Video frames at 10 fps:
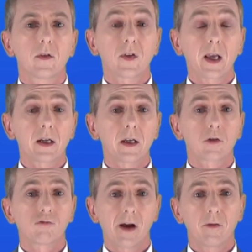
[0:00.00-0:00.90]
Secondly,
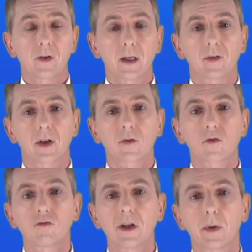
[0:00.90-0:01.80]
graphene is
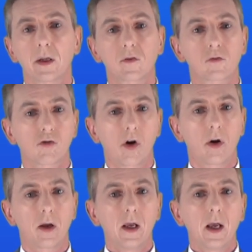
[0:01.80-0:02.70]
extremely
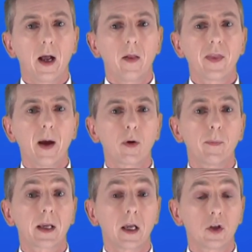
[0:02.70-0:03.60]
strong, and that will
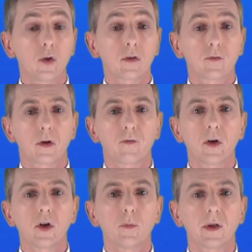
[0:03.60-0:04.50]
make it useful for
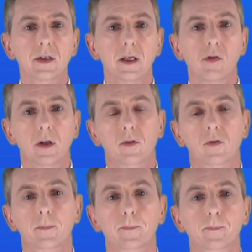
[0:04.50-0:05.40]
new
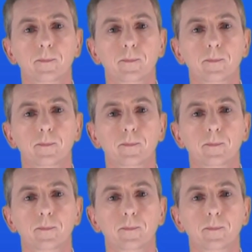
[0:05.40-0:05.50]
materials.